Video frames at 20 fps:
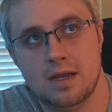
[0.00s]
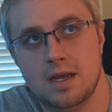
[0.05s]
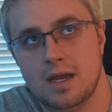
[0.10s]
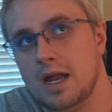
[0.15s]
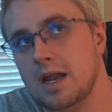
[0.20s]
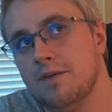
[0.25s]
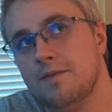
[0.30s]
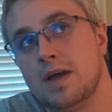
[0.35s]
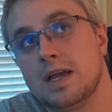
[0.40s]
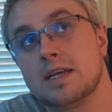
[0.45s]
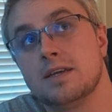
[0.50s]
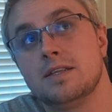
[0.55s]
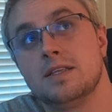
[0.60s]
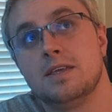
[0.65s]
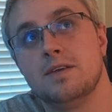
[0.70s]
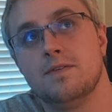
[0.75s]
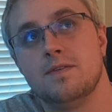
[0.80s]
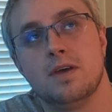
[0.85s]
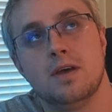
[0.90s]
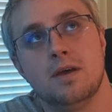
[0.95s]
If I could
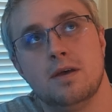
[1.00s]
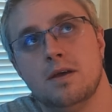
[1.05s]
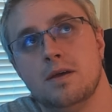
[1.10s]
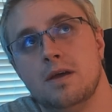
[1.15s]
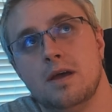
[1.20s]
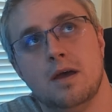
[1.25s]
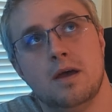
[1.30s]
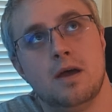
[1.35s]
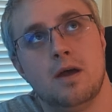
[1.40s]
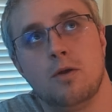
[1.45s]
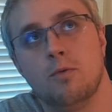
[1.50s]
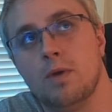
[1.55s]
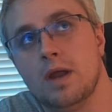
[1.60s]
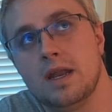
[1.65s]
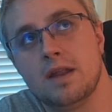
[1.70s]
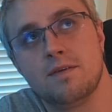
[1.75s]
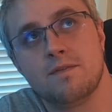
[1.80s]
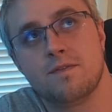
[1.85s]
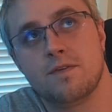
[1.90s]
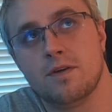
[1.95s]
give a
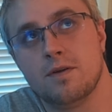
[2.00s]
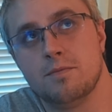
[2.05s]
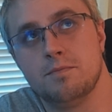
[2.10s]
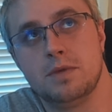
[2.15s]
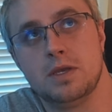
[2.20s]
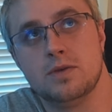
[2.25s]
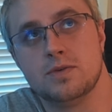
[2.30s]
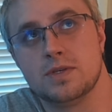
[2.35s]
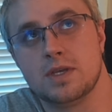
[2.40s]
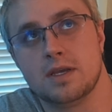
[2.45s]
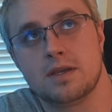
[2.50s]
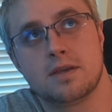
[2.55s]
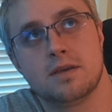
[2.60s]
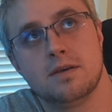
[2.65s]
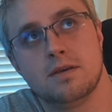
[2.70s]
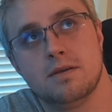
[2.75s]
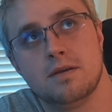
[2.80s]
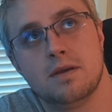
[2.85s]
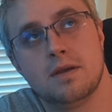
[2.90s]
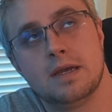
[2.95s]
rating for music,
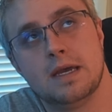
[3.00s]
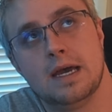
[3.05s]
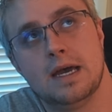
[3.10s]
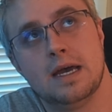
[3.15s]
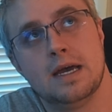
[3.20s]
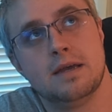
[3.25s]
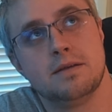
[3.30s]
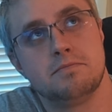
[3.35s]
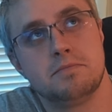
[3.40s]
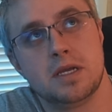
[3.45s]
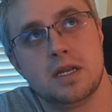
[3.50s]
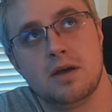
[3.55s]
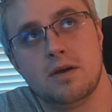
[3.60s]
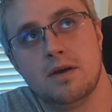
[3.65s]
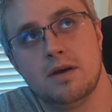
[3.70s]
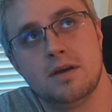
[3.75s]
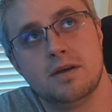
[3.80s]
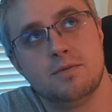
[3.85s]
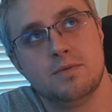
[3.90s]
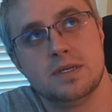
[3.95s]

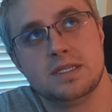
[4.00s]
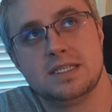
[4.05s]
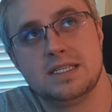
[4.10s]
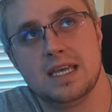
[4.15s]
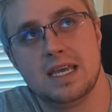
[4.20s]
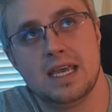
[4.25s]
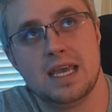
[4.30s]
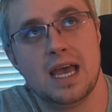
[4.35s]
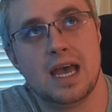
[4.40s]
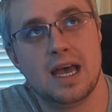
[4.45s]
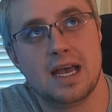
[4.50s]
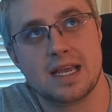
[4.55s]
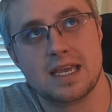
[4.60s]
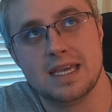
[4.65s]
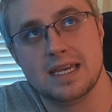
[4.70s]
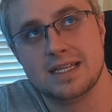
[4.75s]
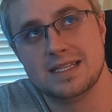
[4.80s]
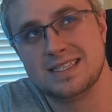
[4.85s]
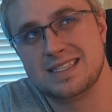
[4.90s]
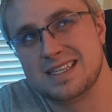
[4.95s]
I would say
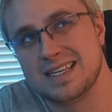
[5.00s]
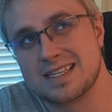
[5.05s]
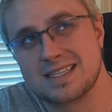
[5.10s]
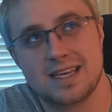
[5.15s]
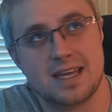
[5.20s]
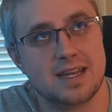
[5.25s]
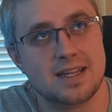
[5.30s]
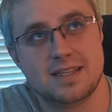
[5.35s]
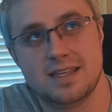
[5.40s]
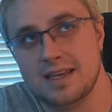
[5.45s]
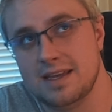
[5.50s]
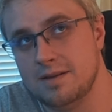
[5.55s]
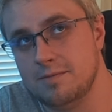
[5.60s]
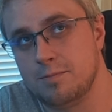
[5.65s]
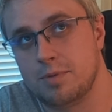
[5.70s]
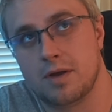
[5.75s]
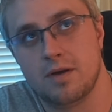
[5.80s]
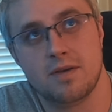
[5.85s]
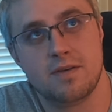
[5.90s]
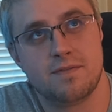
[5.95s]
again 6 out of 10
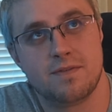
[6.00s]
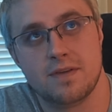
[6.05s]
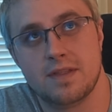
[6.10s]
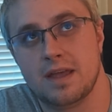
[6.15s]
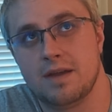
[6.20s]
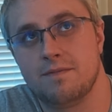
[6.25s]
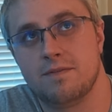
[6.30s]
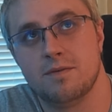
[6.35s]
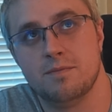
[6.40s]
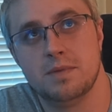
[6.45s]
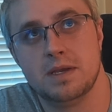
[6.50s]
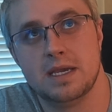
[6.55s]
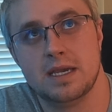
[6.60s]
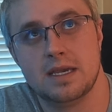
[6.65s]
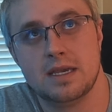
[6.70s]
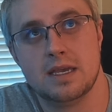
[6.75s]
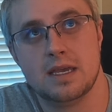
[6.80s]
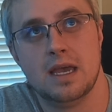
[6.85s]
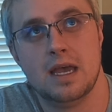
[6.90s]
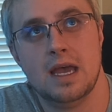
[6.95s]
probably for that for me,